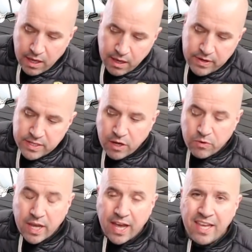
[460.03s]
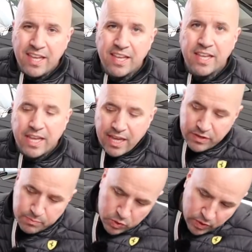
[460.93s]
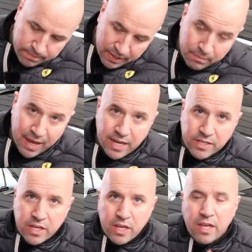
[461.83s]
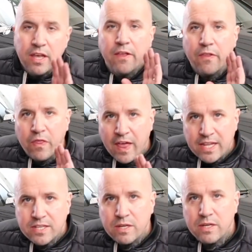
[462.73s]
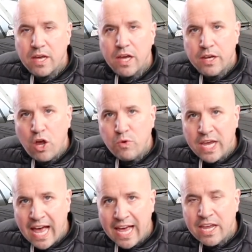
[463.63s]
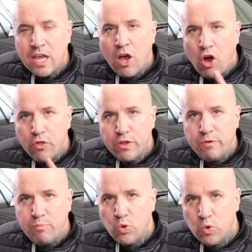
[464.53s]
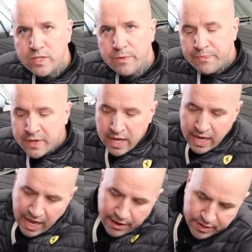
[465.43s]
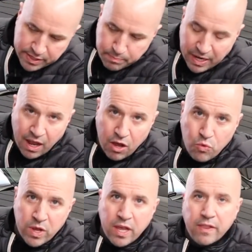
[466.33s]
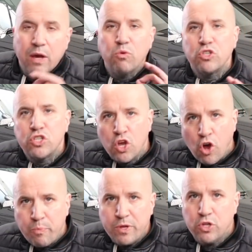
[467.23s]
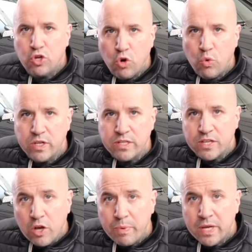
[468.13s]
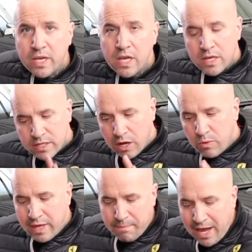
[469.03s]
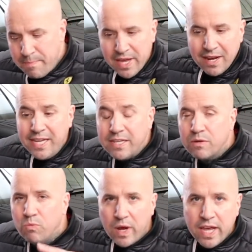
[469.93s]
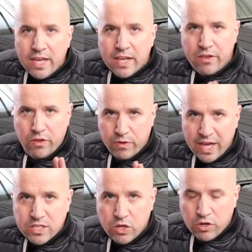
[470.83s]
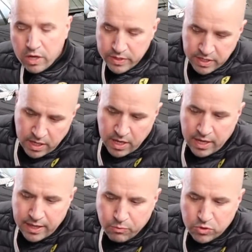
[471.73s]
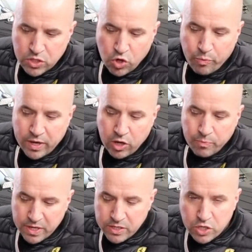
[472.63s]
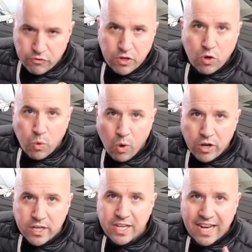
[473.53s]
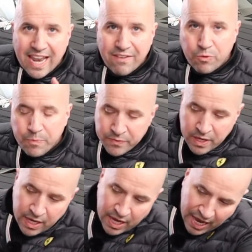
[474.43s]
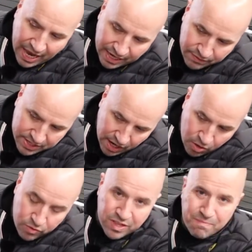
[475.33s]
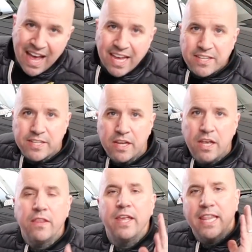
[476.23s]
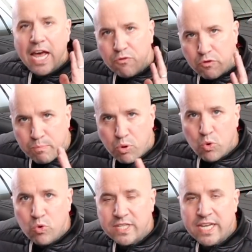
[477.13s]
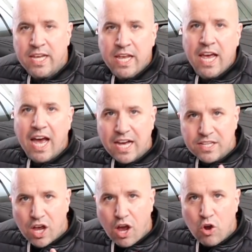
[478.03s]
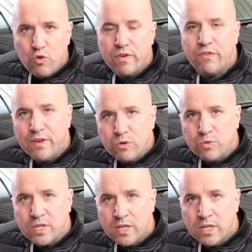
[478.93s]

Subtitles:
If it's okay, if it's between min and max, that's an okay on the report. If it's below, they will top the coolant up. So there may be a leak somewhere, that's not covered. They will top it up to the required level. And if it's over the max, then they will report it as overfilled.